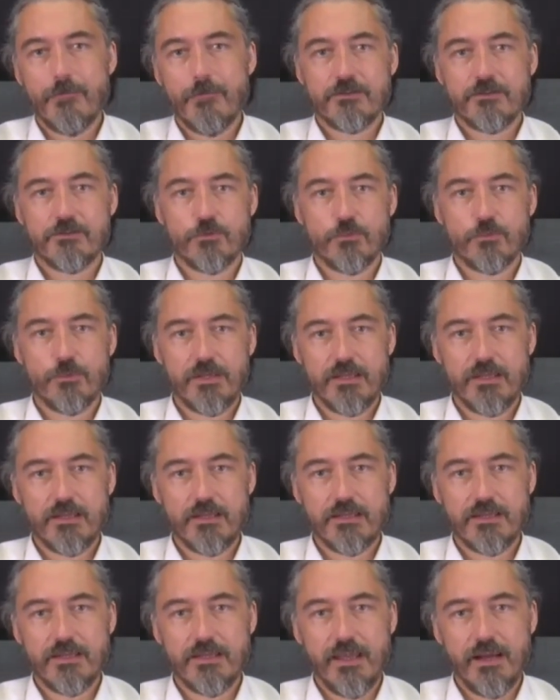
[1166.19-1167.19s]
So
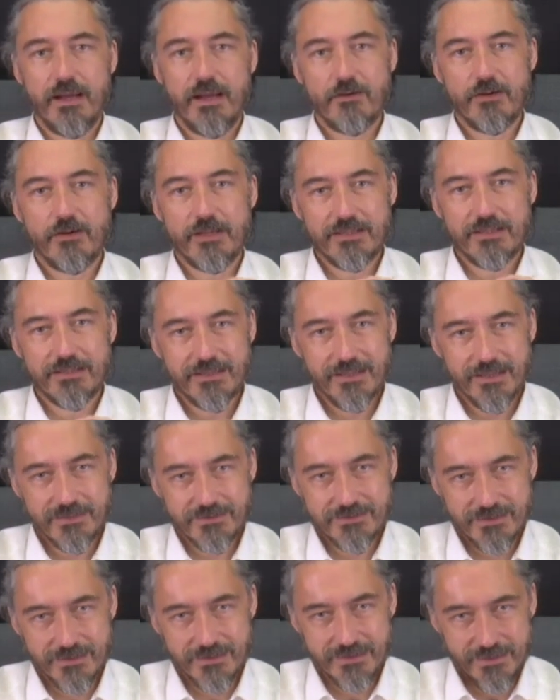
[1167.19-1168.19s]
we carry it
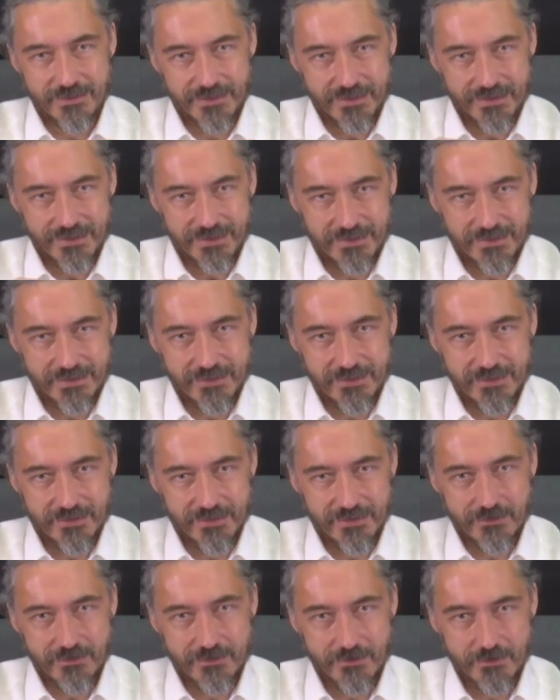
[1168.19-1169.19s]
actually in
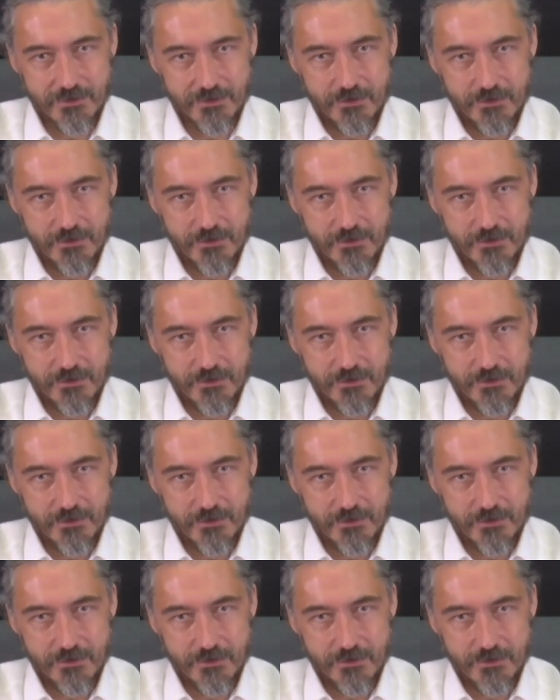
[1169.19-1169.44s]
the